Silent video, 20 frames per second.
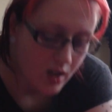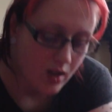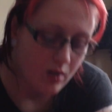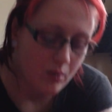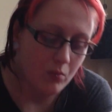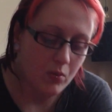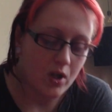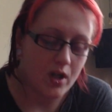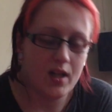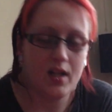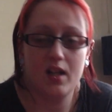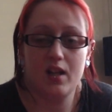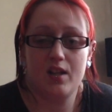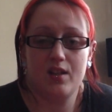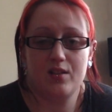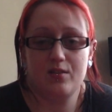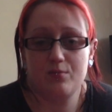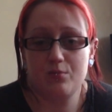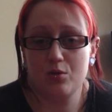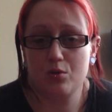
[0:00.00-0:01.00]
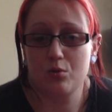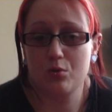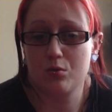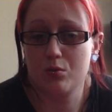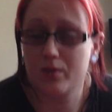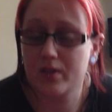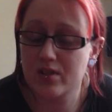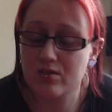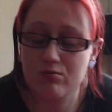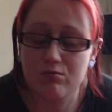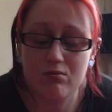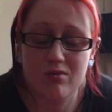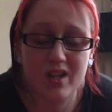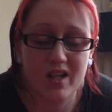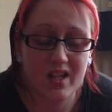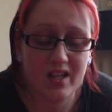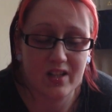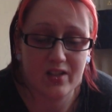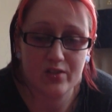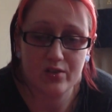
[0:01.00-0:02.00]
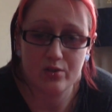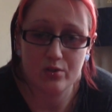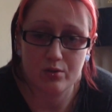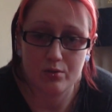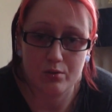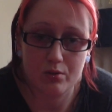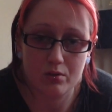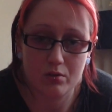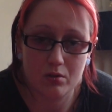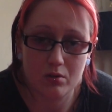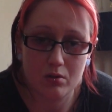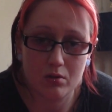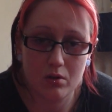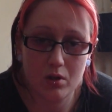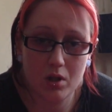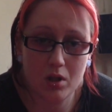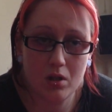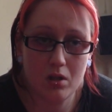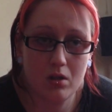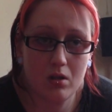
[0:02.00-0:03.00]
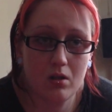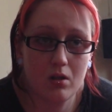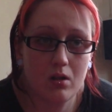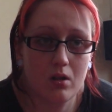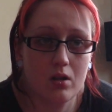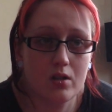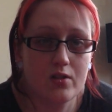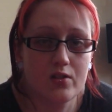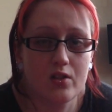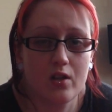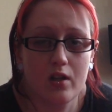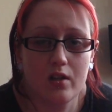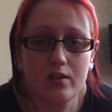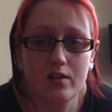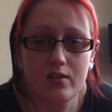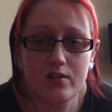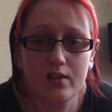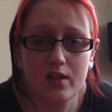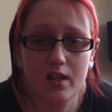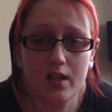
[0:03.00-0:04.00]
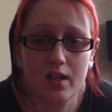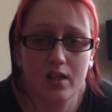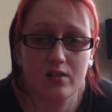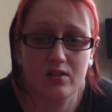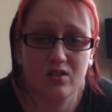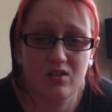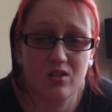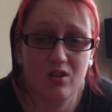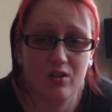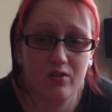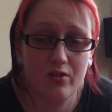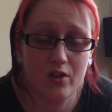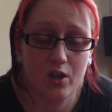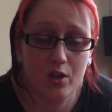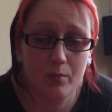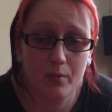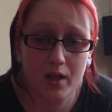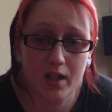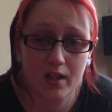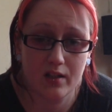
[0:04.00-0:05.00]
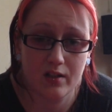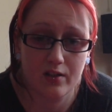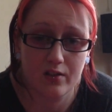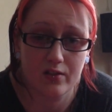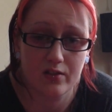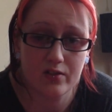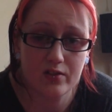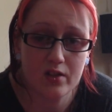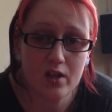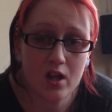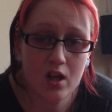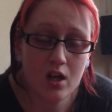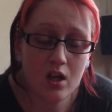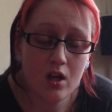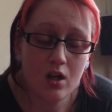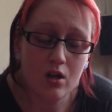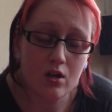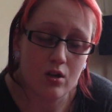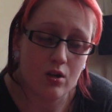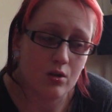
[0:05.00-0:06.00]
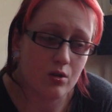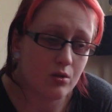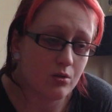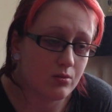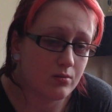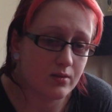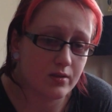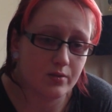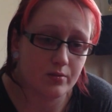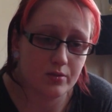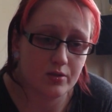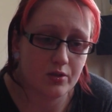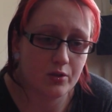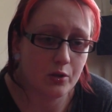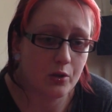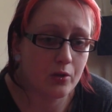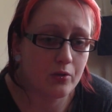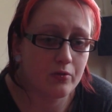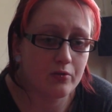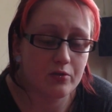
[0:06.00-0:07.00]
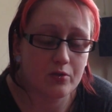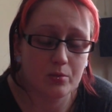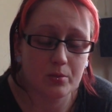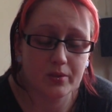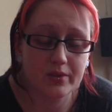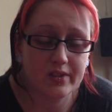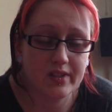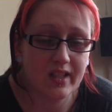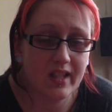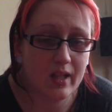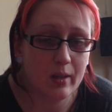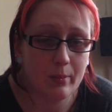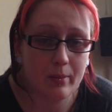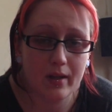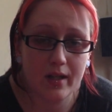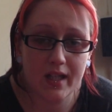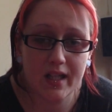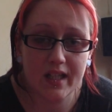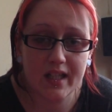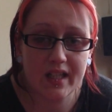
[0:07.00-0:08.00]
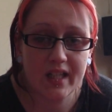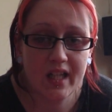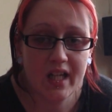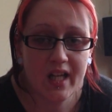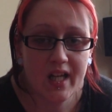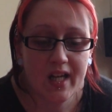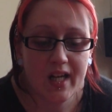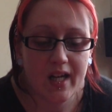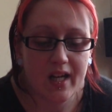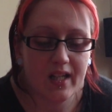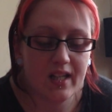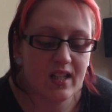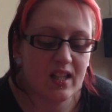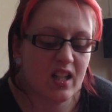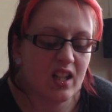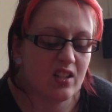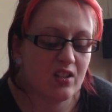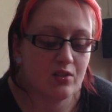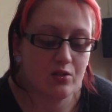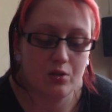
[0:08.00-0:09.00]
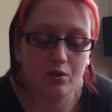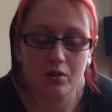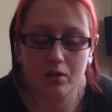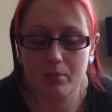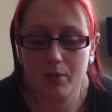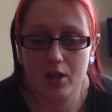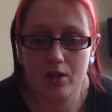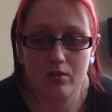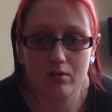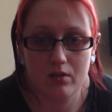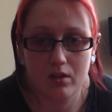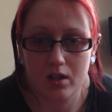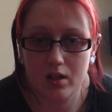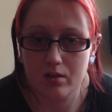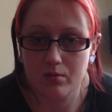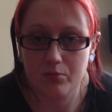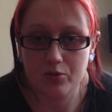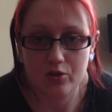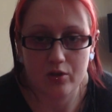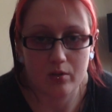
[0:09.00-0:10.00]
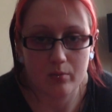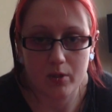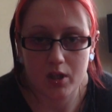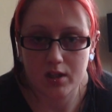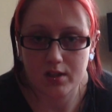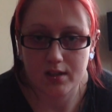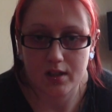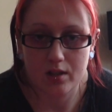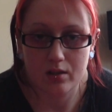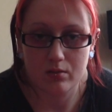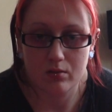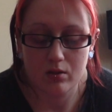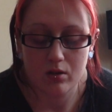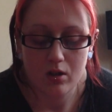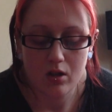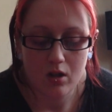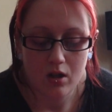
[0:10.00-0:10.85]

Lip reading: My ears were always really sore. I started to see it as a lot of high maintenance, always was uncomfortable sleeping, and in the end I took them out and let them shrink back down.